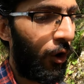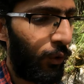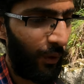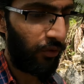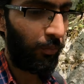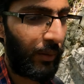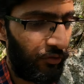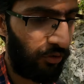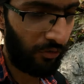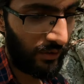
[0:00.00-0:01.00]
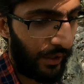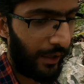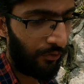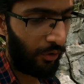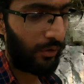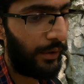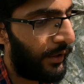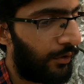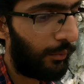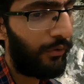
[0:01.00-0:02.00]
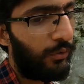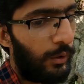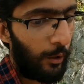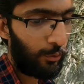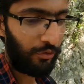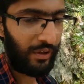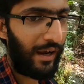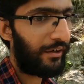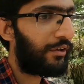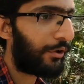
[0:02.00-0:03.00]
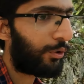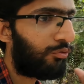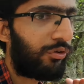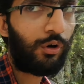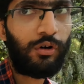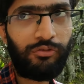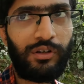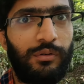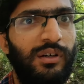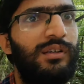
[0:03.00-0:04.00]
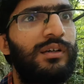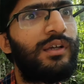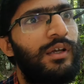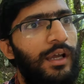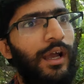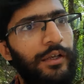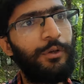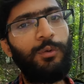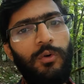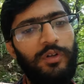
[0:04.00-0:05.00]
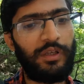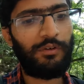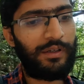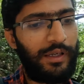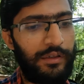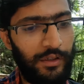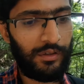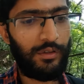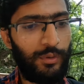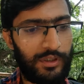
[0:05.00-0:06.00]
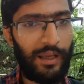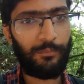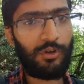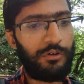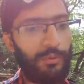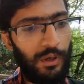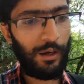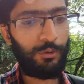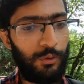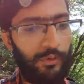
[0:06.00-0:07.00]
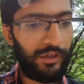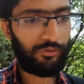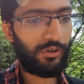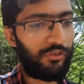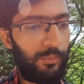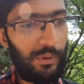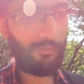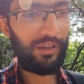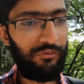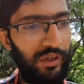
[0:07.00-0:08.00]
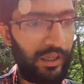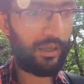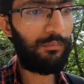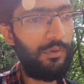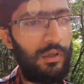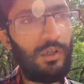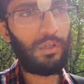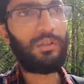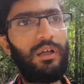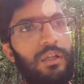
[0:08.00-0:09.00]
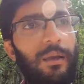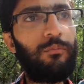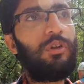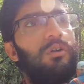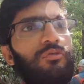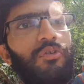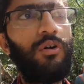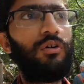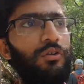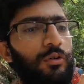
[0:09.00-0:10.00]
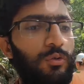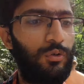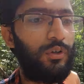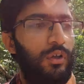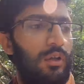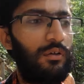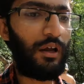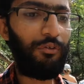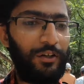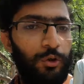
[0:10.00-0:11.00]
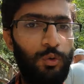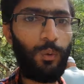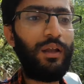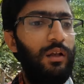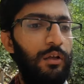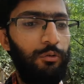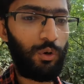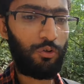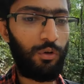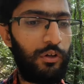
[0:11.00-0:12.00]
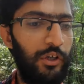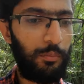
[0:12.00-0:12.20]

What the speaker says: Always purchase the tickets online, otherwise you will have to stand in the queue for half an hour and you won't even get your time slot. You will have to wait. For example, when we came, the time slot for 11 to 12 was already